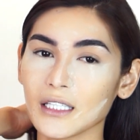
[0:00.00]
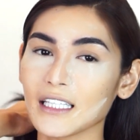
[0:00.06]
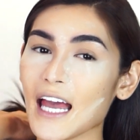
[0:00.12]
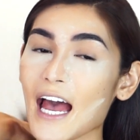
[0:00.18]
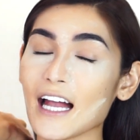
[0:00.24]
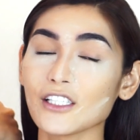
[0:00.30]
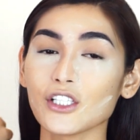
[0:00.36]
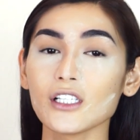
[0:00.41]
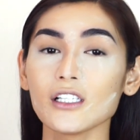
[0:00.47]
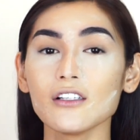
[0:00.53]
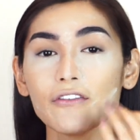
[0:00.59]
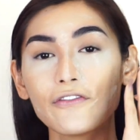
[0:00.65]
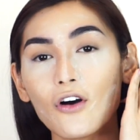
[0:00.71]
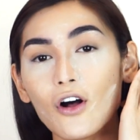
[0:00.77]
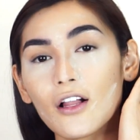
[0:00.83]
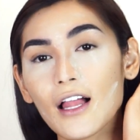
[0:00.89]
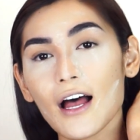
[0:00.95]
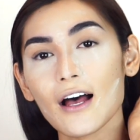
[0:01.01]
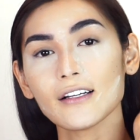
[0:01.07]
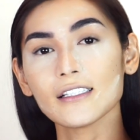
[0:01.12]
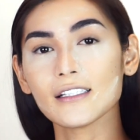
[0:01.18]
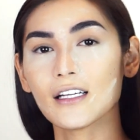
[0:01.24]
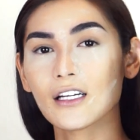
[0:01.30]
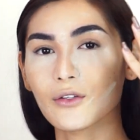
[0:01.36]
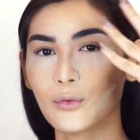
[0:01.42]
catches the
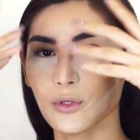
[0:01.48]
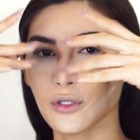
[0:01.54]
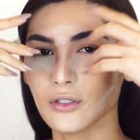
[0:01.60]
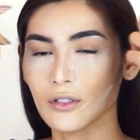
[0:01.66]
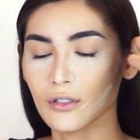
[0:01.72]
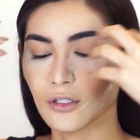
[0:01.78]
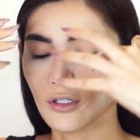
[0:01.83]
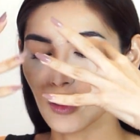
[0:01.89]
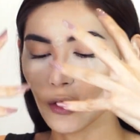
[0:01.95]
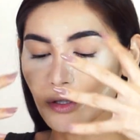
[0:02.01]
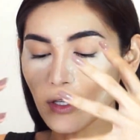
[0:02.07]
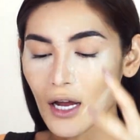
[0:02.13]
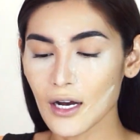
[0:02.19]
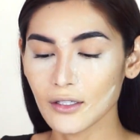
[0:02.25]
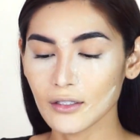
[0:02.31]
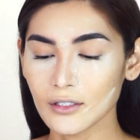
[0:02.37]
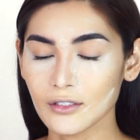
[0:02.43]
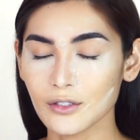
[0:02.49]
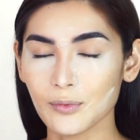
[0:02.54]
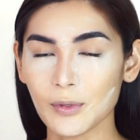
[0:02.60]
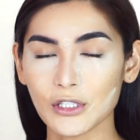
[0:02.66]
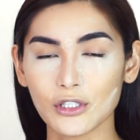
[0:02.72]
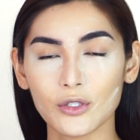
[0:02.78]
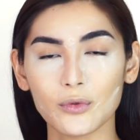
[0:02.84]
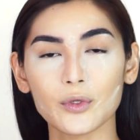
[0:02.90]
fallouts that will go down,
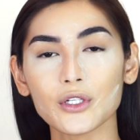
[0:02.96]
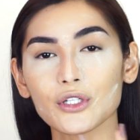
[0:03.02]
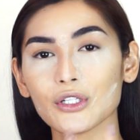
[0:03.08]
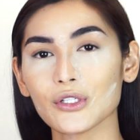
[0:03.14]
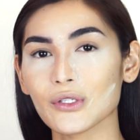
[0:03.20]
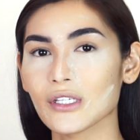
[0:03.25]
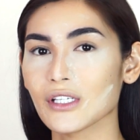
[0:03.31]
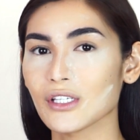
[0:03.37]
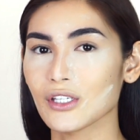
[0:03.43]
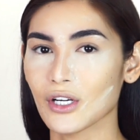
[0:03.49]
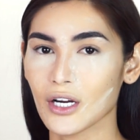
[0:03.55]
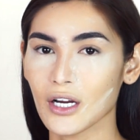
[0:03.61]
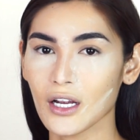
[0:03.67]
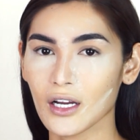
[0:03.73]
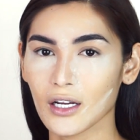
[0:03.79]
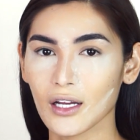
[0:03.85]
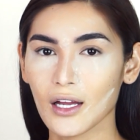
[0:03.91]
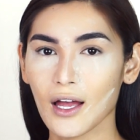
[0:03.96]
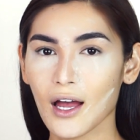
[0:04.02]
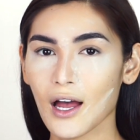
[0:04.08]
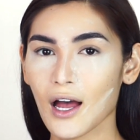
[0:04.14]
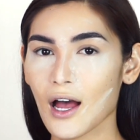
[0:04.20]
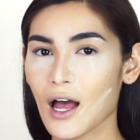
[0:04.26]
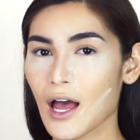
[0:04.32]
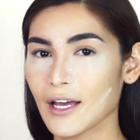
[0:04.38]
especially when you're using a dark
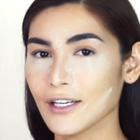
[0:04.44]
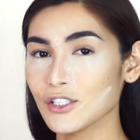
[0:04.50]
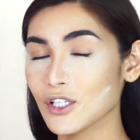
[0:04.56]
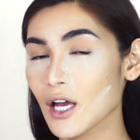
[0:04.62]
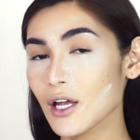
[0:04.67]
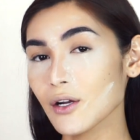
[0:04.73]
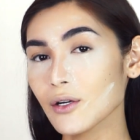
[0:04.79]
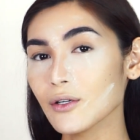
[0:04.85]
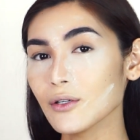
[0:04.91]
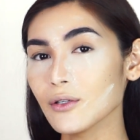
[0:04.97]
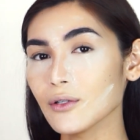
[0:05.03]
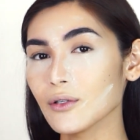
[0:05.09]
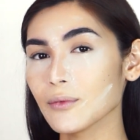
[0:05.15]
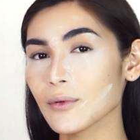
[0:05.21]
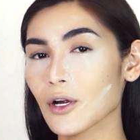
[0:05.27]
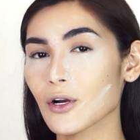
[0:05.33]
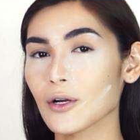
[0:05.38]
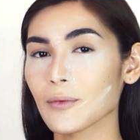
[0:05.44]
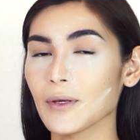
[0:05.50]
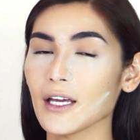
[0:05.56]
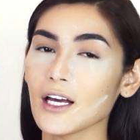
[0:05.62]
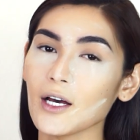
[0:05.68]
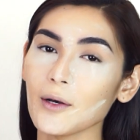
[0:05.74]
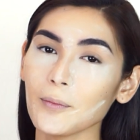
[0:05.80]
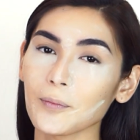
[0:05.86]
eyeshadow or
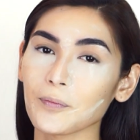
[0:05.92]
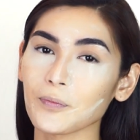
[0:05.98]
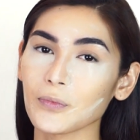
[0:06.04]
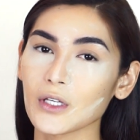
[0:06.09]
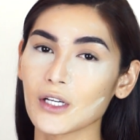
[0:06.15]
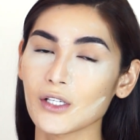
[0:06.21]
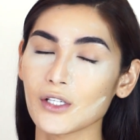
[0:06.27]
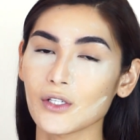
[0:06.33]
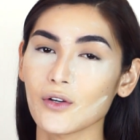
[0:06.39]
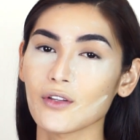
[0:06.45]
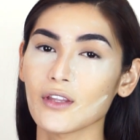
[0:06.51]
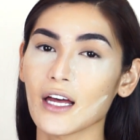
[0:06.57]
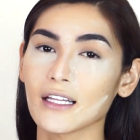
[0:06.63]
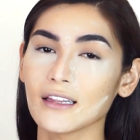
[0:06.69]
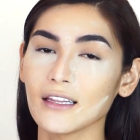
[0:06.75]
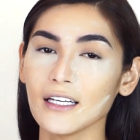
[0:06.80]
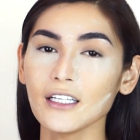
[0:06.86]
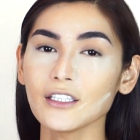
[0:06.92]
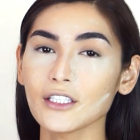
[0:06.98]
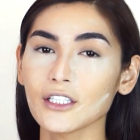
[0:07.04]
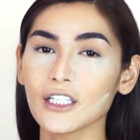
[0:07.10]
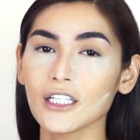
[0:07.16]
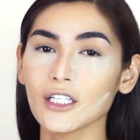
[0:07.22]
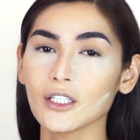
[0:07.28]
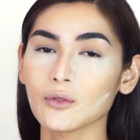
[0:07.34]
makeup, so that
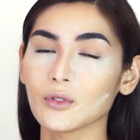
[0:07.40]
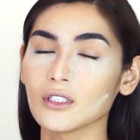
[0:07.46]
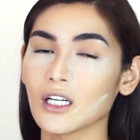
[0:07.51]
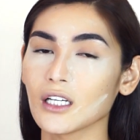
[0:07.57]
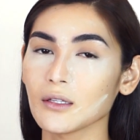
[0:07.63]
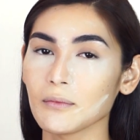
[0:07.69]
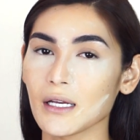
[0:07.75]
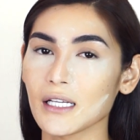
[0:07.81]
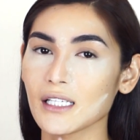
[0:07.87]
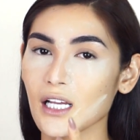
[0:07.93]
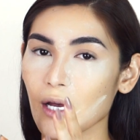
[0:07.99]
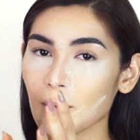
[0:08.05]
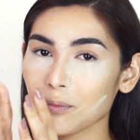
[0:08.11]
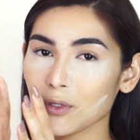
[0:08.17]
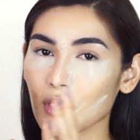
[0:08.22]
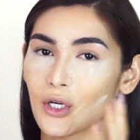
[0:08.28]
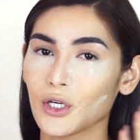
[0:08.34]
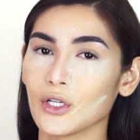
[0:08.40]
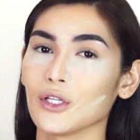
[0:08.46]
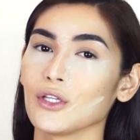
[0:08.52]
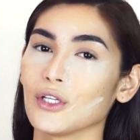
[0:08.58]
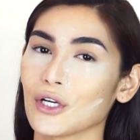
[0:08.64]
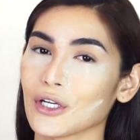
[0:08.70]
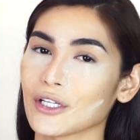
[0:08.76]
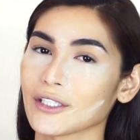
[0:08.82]
later it will not mess up your
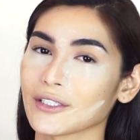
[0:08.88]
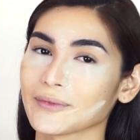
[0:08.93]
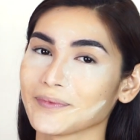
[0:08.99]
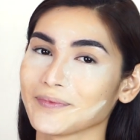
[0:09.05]
look.